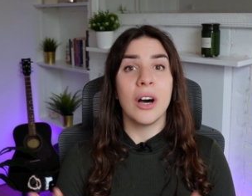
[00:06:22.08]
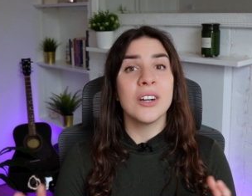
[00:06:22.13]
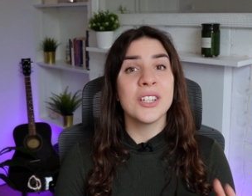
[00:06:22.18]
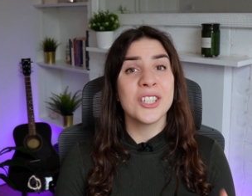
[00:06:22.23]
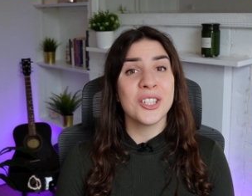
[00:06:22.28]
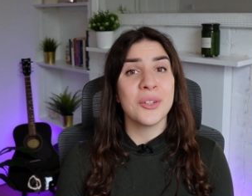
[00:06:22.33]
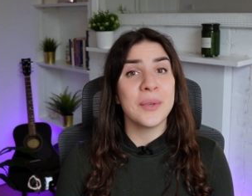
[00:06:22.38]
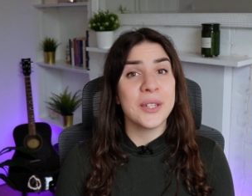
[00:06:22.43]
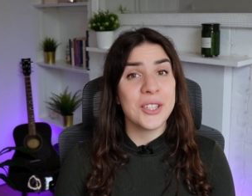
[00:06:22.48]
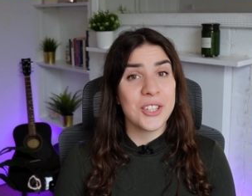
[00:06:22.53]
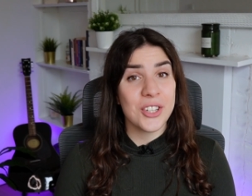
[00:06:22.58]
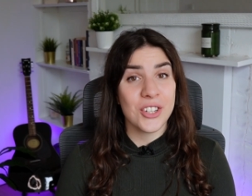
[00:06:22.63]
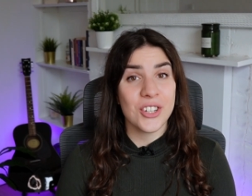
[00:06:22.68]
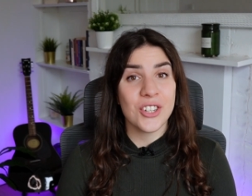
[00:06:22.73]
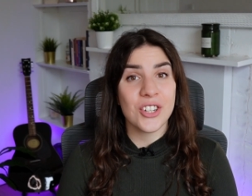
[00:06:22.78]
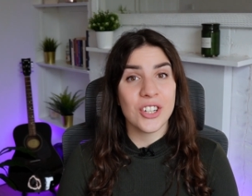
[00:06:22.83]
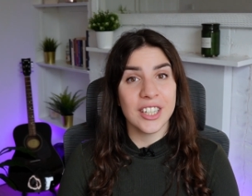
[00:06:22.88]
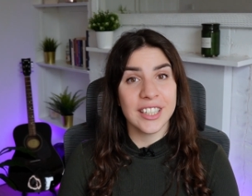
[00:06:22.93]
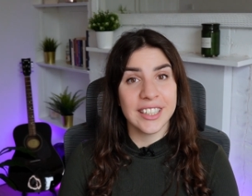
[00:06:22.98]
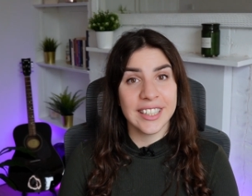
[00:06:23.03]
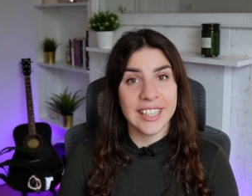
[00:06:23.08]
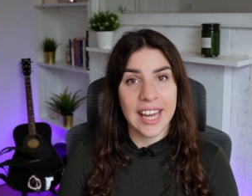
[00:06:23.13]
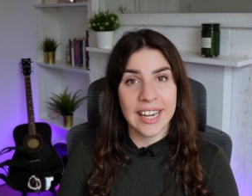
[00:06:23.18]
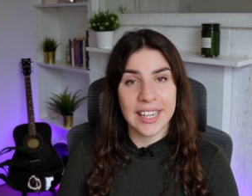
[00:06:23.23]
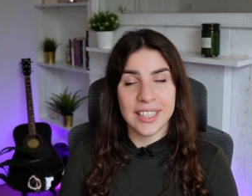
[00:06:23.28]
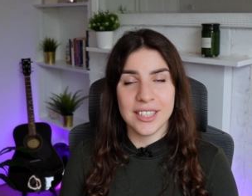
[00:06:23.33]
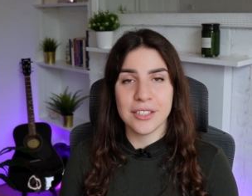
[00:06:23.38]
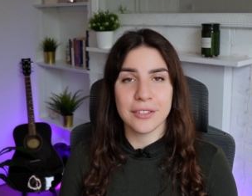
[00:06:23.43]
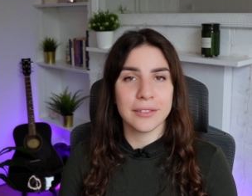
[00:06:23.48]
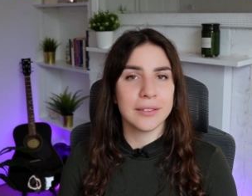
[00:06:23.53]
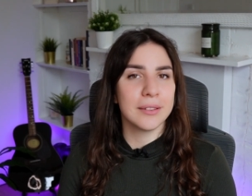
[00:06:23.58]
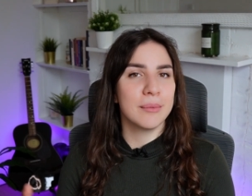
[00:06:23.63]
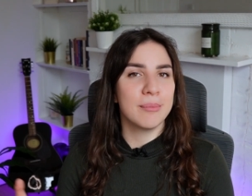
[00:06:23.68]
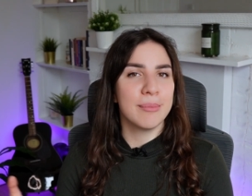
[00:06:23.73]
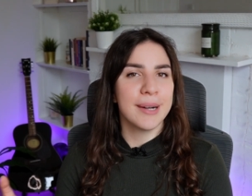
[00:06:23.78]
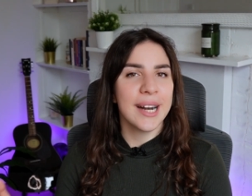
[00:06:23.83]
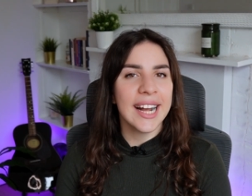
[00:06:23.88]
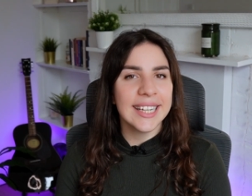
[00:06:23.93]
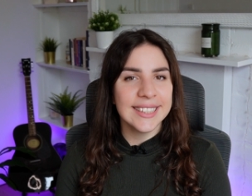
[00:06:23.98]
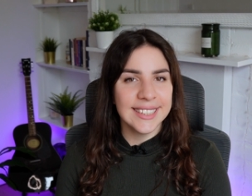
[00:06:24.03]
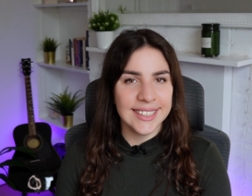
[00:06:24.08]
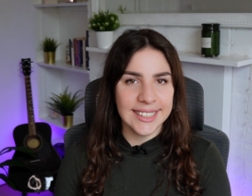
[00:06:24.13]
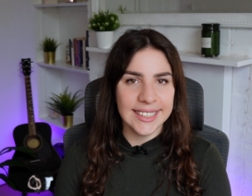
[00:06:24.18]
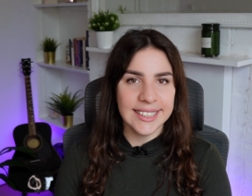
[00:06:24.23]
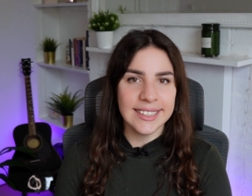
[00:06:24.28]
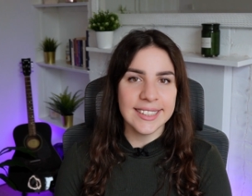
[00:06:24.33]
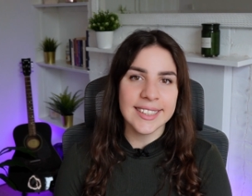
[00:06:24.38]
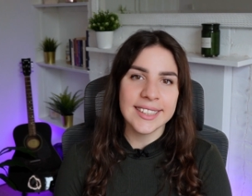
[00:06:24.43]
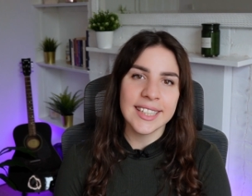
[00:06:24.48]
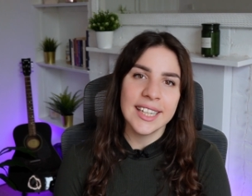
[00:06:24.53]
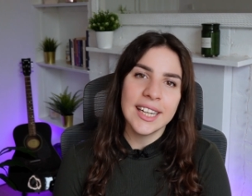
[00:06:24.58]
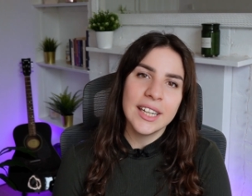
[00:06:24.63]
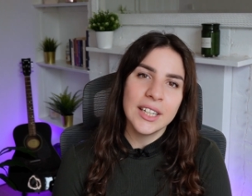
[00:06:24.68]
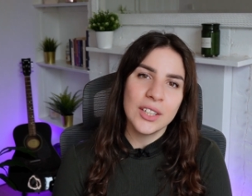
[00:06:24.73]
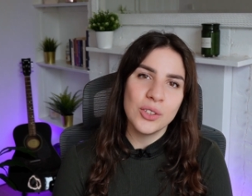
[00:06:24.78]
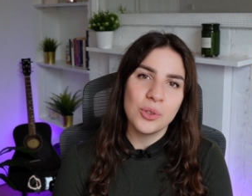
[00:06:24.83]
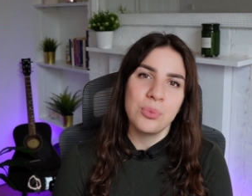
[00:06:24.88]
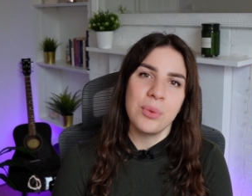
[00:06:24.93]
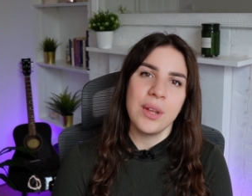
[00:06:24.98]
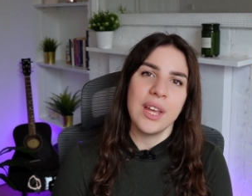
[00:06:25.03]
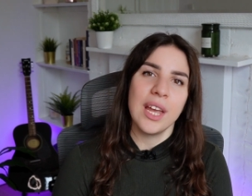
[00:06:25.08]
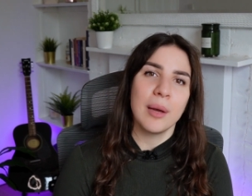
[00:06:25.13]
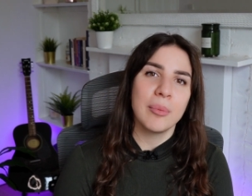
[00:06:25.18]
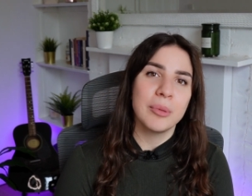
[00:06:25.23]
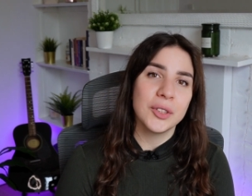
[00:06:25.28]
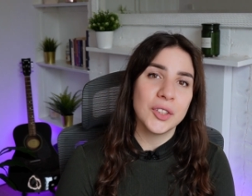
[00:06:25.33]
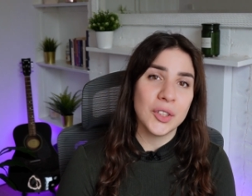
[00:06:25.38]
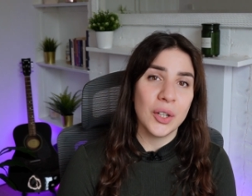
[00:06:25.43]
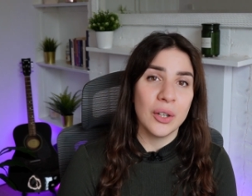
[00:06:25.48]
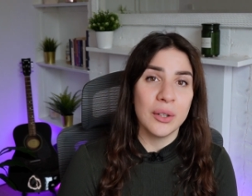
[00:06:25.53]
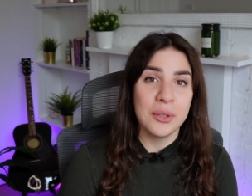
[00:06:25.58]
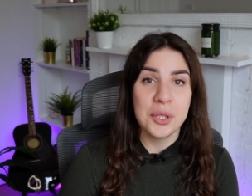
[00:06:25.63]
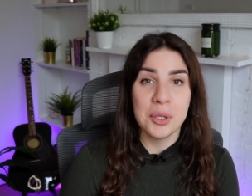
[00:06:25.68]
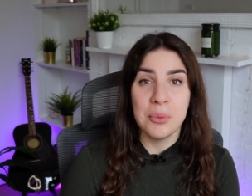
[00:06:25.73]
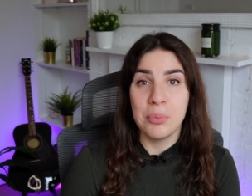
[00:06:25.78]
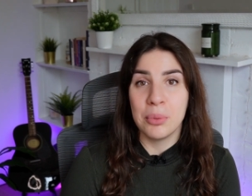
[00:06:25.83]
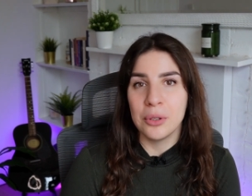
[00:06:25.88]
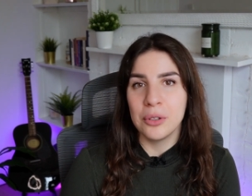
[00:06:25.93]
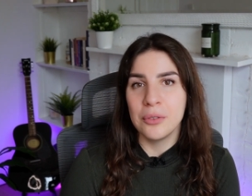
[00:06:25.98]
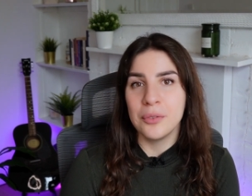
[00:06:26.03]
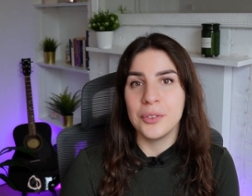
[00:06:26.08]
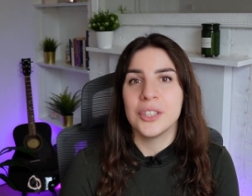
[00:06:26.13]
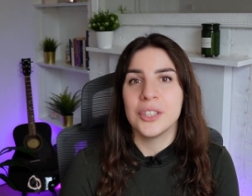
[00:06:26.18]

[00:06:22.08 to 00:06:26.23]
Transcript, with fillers: also once you start getting different brand deals, you'll be able to also improve